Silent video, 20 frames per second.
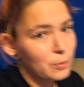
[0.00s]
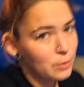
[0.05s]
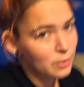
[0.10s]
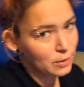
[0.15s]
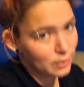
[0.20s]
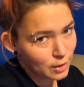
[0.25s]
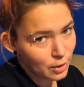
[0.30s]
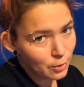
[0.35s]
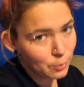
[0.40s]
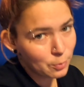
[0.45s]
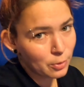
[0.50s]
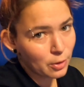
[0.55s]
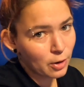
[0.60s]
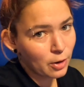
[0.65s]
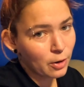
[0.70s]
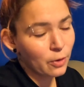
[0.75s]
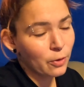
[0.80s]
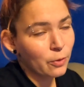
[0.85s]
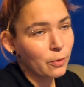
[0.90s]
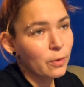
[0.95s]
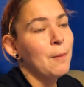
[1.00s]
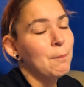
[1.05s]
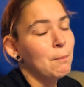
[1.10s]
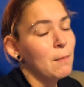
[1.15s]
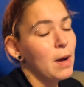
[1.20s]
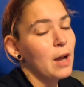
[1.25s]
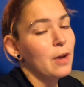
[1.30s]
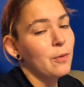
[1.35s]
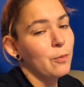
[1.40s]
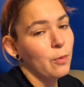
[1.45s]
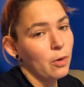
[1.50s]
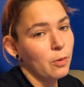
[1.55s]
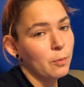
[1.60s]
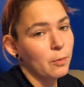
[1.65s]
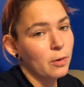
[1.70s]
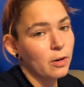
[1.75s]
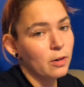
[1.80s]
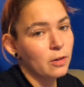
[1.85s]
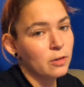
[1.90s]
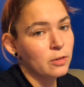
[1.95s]
With the GoPro at my
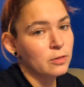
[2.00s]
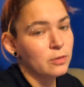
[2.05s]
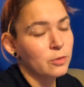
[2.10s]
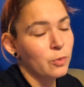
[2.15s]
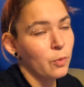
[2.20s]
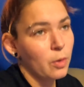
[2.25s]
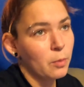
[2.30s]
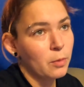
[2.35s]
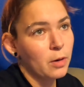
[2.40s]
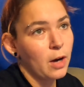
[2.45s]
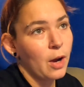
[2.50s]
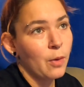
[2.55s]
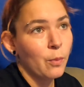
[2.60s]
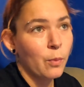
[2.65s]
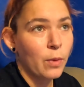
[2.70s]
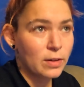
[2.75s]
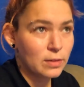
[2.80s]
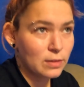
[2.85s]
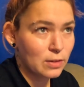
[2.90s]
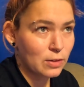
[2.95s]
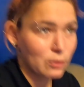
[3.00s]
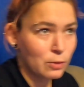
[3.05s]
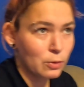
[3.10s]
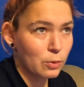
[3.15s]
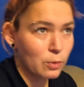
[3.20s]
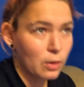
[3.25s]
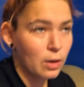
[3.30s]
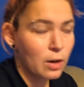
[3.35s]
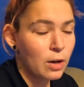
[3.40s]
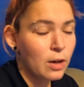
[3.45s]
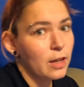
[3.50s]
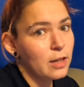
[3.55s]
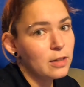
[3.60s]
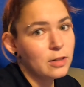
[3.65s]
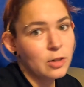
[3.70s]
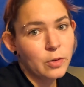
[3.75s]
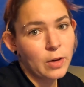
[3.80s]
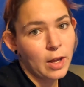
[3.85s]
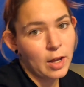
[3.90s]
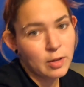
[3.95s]
Walmart, or the Walmart I went to,
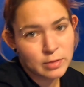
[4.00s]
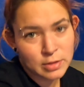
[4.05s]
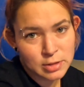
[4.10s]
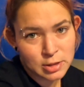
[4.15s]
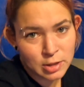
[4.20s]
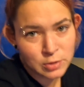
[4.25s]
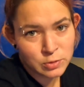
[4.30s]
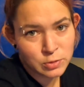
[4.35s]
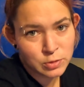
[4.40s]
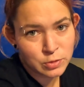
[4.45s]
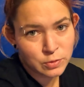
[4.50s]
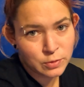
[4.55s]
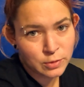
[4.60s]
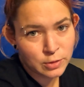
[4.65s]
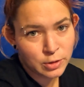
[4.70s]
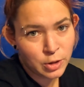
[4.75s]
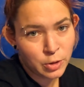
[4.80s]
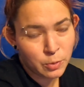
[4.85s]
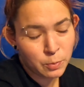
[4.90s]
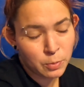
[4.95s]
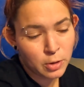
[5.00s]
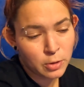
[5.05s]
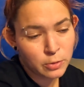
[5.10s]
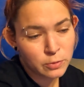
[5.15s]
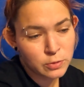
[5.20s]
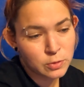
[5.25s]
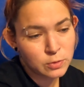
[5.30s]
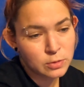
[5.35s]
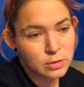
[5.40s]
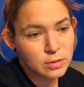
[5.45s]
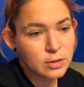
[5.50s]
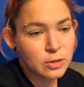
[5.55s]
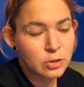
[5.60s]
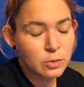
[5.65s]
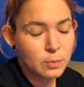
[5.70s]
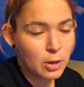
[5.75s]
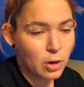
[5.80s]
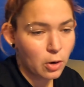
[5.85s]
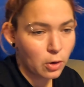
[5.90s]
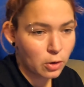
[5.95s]
they don't have accessories for the GoPro, so it's a
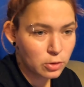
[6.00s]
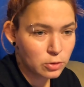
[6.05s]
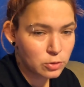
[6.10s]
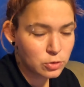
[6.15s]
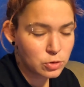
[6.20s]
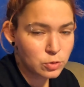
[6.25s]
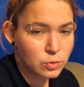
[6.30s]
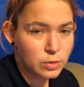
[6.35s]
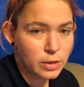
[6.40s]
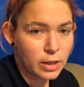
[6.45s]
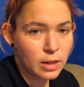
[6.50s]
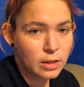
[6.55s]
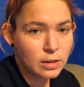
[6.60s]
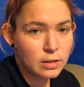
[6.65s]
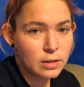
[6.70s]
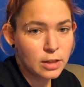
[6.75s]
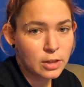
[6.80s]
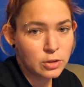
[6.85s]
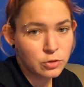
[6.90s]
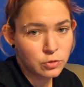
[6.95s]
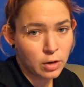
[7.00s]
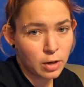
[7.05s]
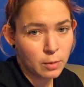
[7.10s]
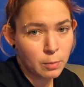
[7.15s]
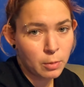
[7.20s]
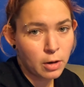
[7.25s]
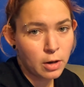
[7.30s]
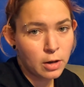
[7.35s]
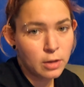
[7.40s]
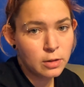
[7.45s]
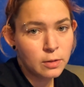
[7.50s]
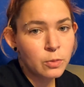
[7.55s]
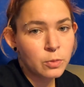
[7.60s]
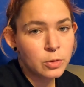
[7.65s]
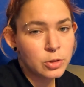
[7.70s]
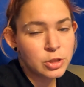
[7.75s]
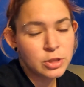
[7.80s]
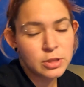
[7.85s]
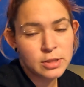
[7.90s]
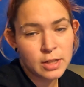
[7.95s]
little bit harder to get a tripod,
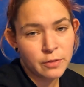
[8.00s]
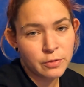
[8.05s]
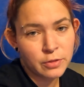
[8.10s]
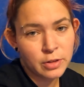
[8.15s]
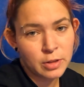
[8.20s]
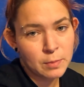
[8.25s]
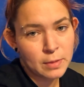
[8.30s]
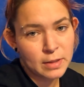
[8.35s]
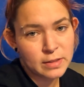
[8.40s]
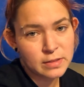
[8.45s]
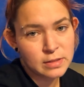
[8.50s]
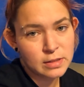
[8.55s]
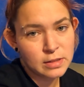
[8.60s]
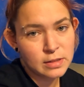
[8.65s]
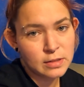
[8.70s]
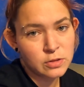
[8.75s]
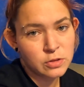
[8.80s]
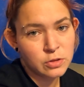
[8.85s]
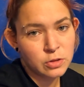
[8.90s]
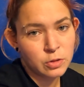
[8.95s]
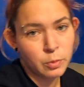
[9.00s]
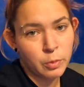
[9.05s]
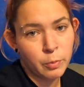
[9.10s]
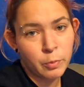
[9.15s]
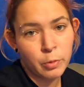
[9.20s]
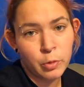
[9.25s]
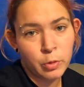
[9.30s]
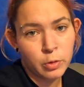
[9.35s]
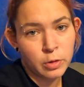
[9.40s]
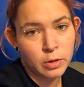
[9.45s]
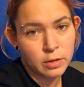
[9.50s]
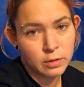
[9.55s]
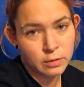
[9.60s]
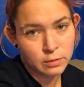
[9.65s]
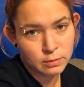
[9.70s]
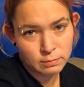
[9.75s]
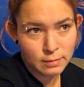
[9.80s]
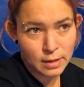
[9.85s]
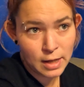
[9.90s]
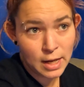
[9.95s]
which definitely makes it easier when recording
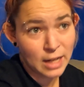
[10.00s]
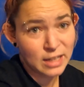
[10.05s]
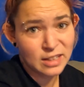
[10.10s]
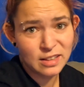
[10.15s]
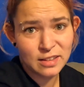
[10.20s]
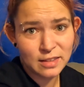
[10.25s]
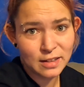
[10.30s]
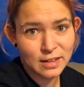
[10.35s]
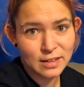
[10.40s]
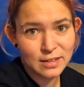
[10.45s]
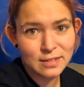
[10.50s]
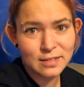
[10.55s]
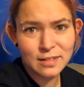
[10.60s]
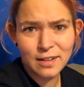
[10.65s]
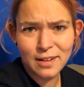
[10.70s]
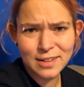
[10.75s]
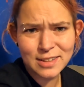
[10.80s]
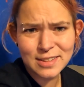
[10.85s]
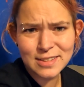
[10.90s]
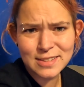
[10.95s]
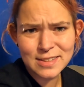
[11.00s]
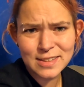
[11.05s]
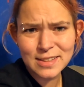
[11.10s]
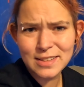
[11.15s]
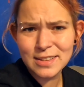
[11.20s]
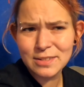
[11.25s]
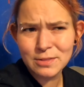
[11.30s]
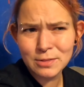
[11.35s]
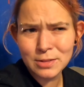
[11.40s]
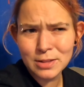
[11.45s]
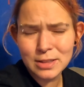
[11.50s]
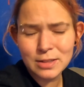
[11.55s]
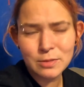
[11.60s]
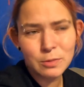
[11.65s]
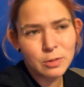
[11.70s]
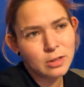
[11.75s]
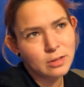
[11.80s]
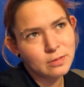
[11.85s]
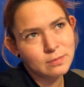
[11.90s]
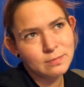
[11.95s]
anything, honestly, really.
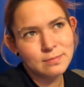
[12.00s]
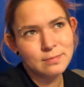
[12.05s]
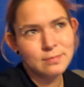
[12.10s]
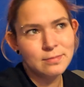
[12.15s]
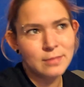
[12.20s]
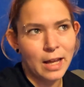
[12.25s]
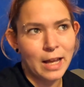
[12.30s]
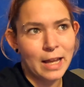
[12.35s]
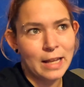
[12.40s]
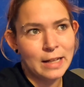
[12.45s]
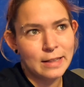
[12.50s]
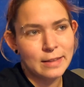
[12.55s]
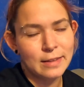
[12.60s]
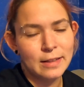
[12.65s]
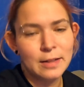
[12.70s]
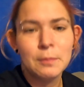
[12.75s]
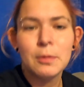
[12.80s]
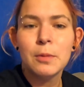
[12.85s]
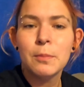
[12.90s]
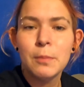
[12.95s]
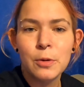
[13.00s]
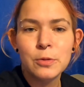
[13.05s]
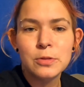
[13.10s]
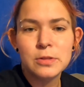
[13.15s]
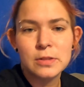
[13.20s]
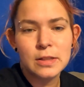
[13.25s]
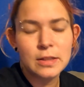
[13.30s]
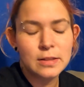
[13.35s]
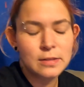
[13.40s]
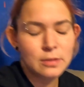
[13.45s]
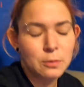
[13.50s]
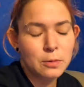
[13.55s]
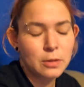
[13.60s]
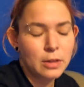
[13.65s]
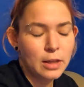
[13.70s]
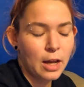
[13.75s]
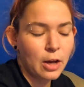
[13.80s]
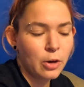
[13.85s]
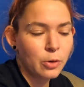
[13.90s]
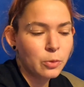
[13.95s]
Well, not anything, but most things it
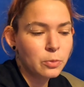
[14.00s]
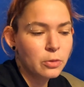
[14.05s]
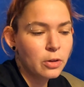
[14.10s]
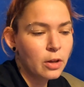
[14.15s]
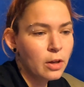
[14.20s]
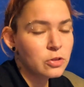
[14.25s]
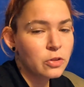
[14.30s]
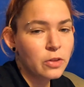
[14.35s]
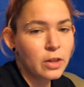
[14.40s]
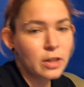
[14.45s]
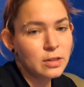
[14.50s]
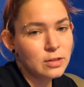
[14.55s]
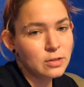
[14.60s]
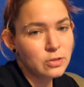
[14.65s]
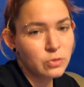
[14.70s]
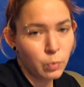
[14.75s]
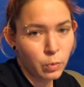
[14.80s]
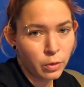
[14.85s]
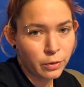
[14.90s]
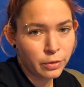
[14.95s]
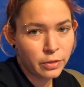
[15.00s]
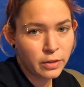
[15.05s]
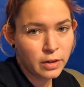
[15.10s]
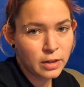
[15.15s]
really helps. So that is one